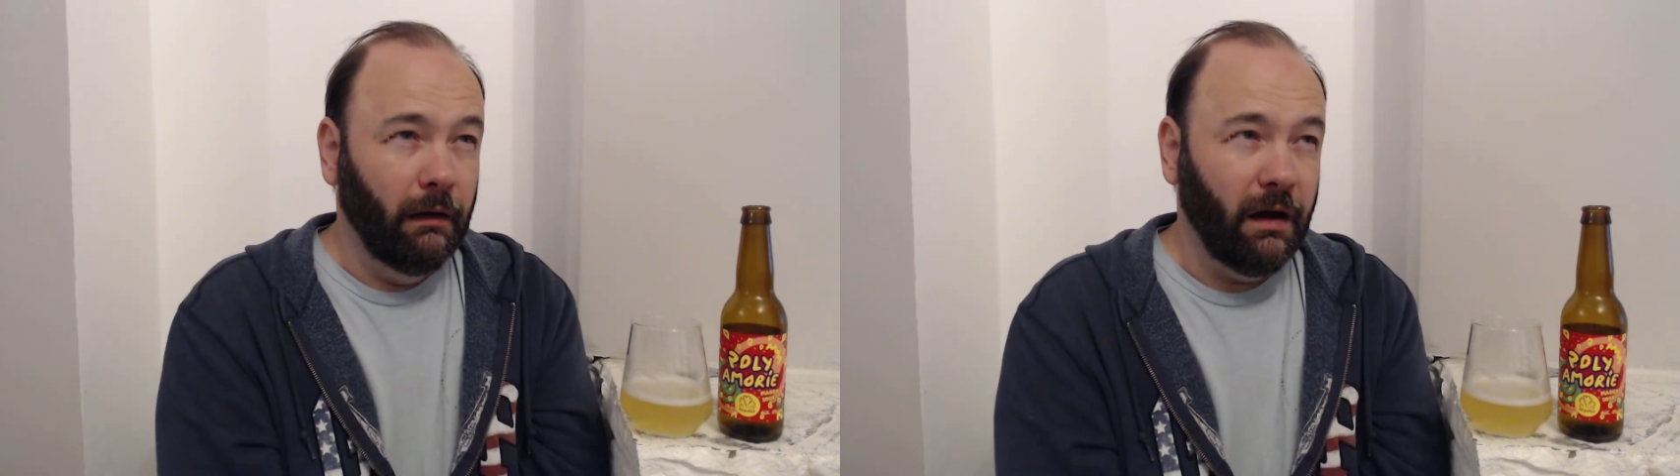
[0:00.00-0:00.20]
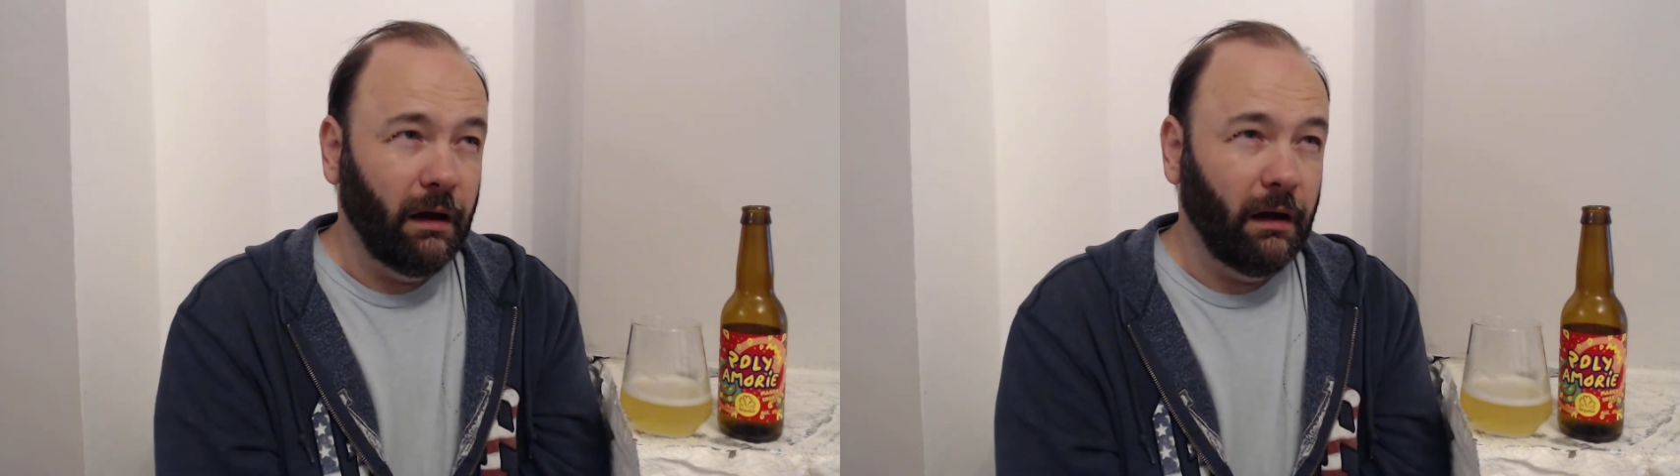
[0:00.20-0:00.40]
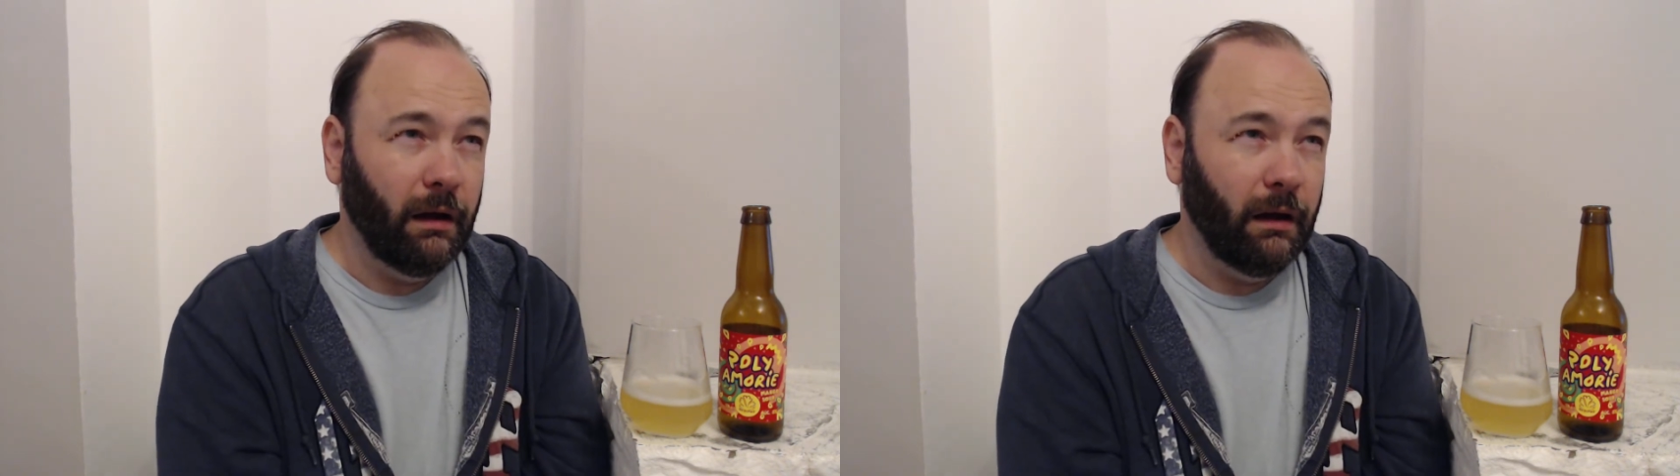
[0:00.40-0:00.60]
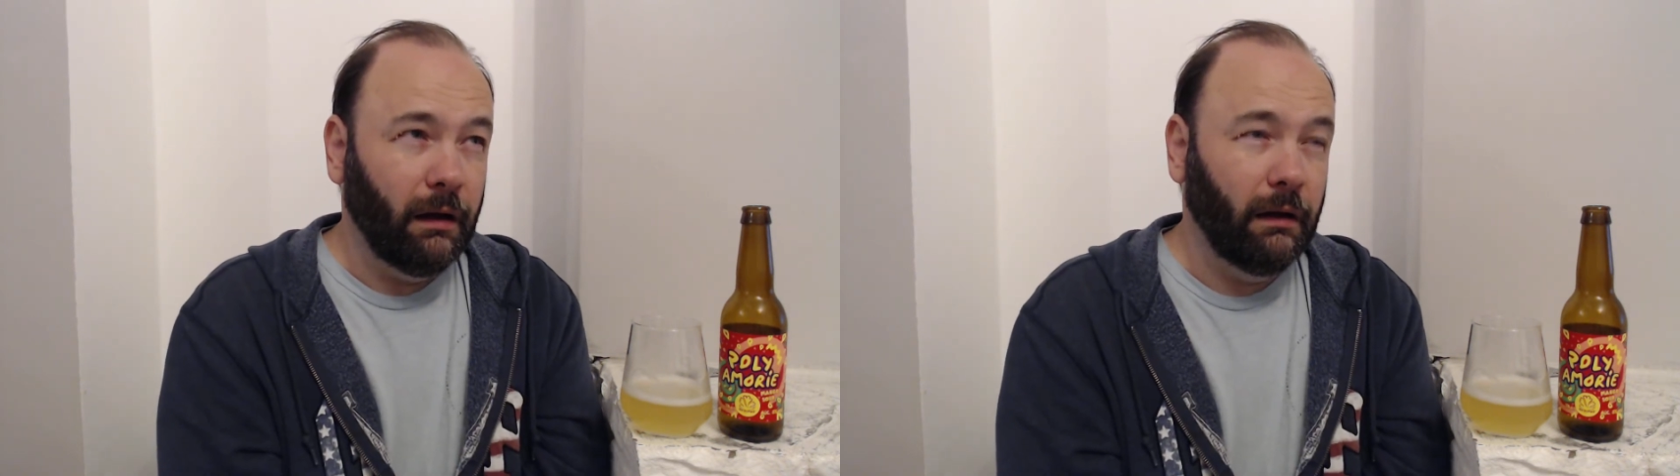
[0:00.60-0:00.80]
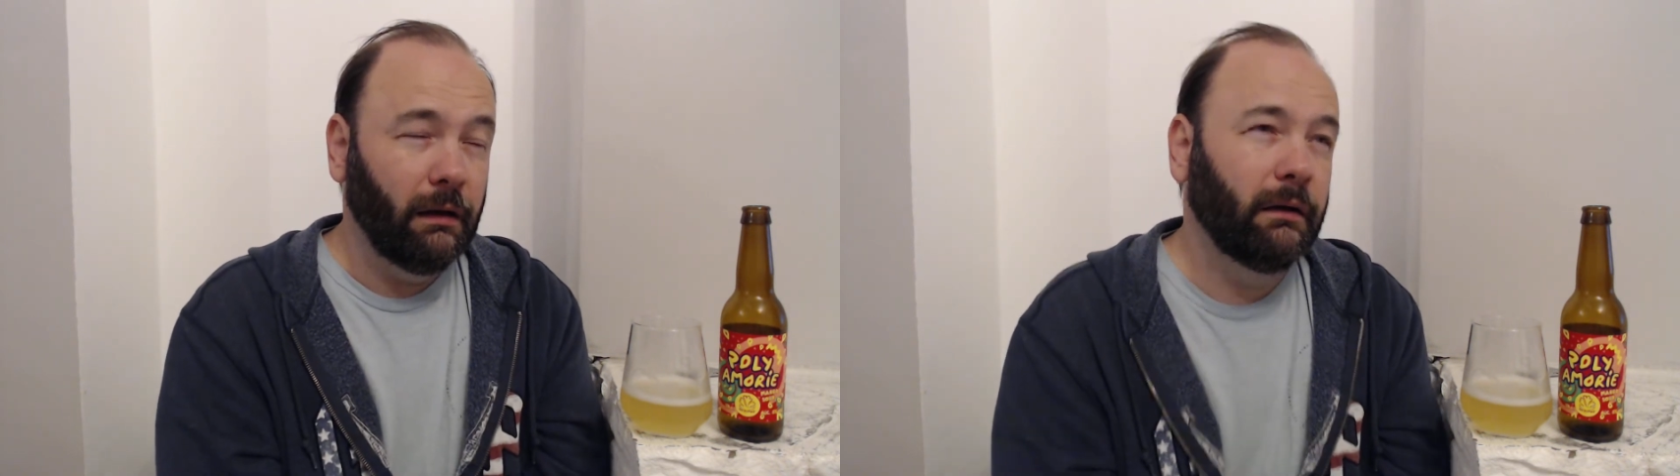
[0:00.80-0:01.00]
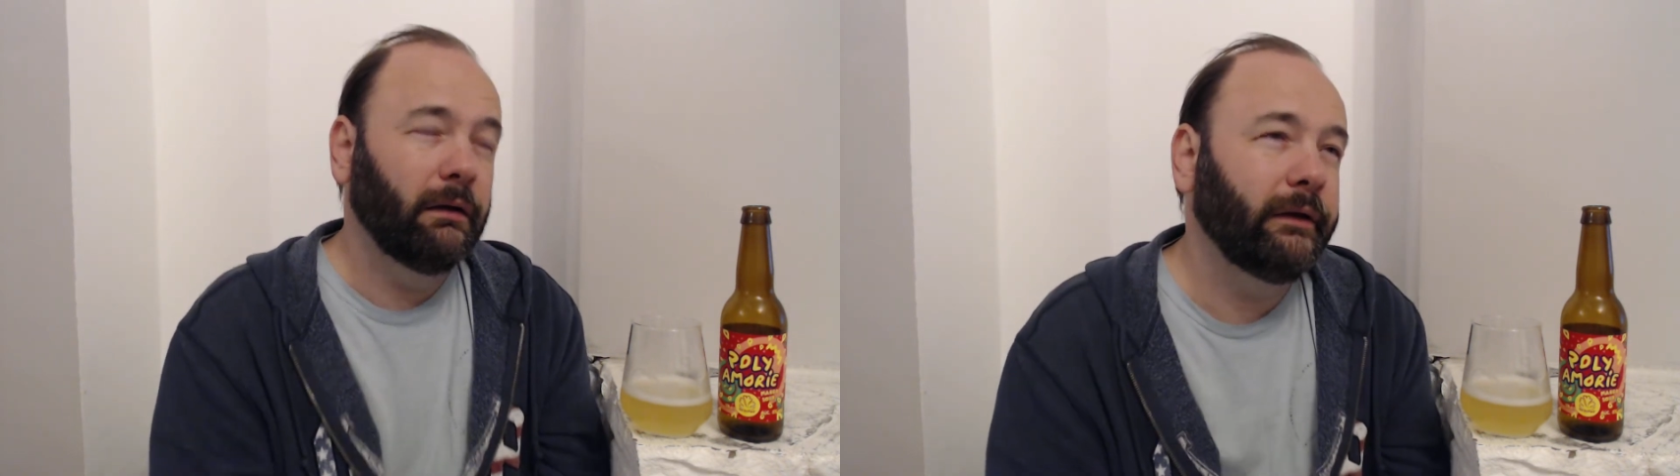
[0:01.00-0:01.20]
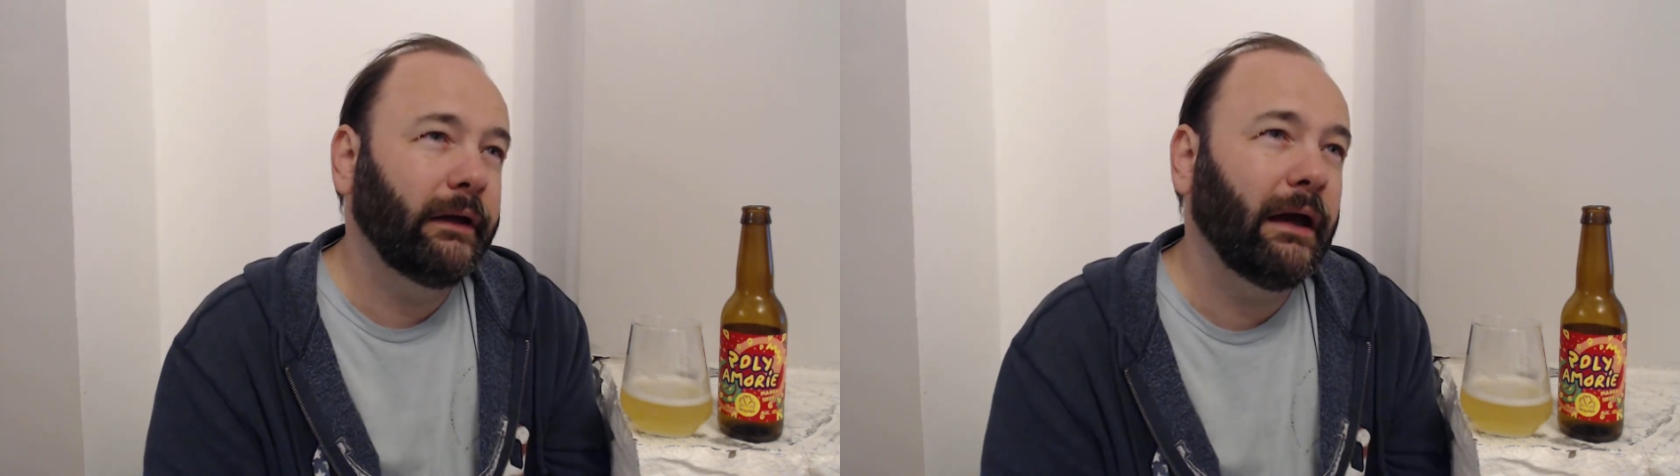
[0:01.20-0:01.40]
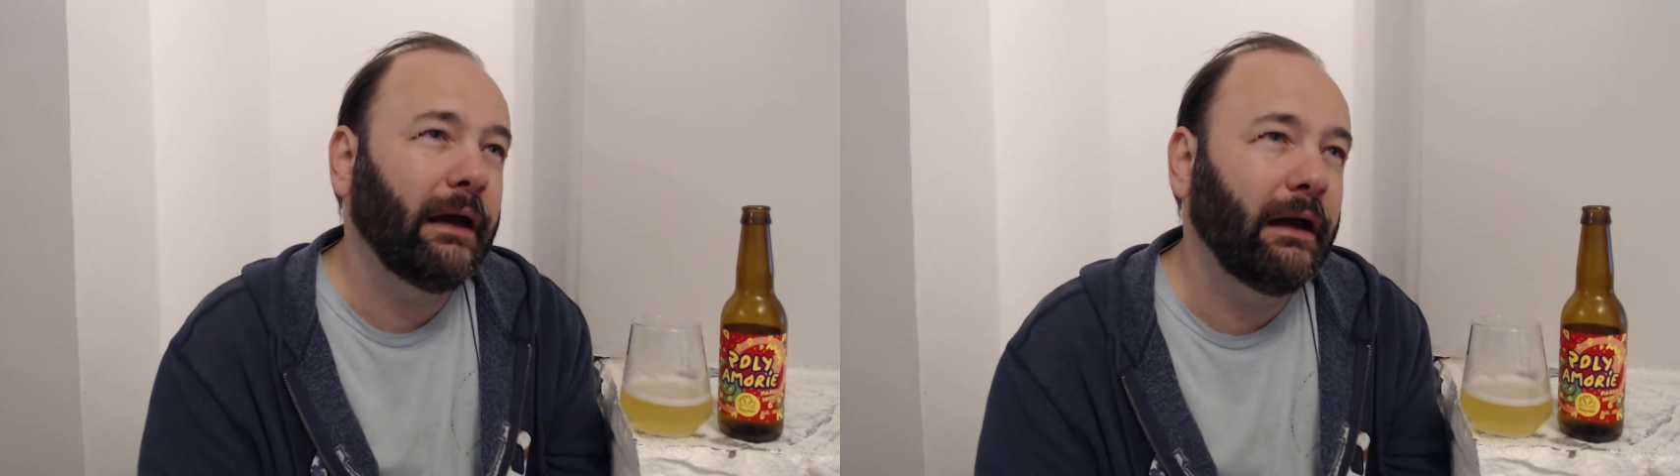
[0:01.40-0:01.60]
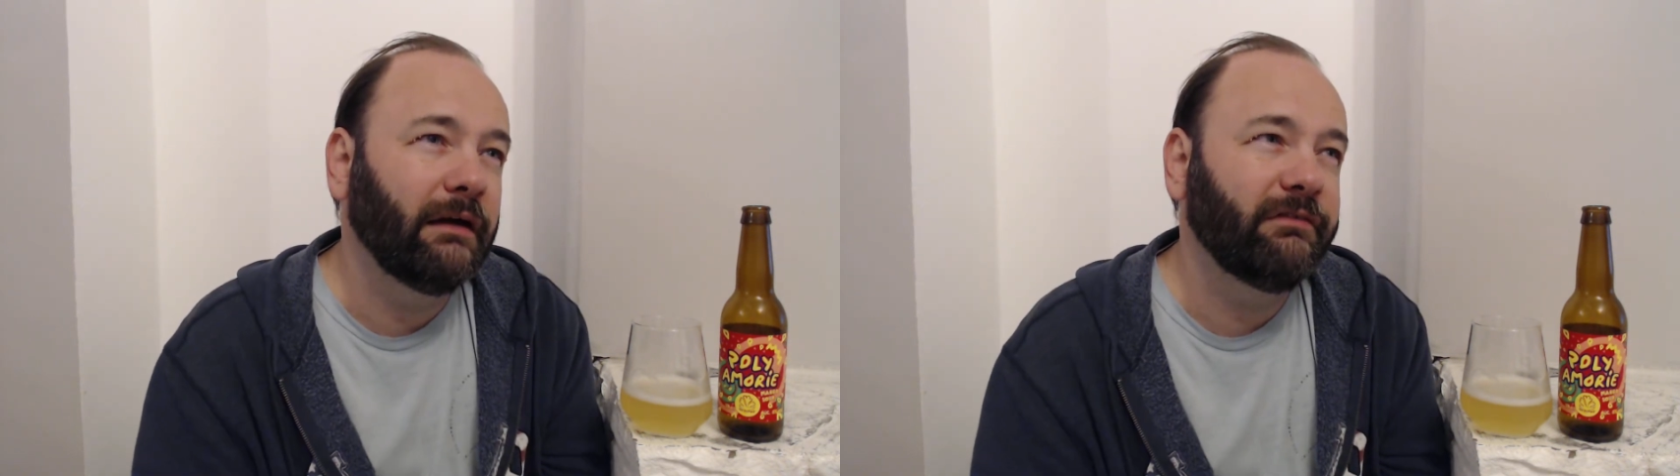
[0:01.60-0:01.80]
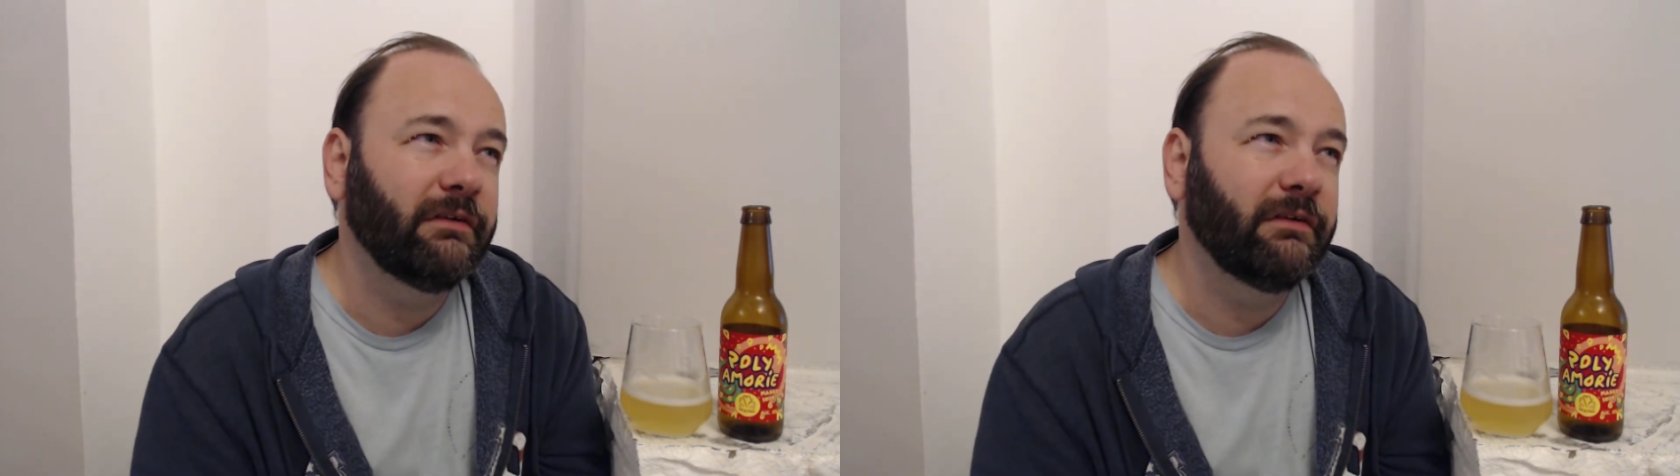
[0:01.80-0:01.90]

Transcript: uh, yeah,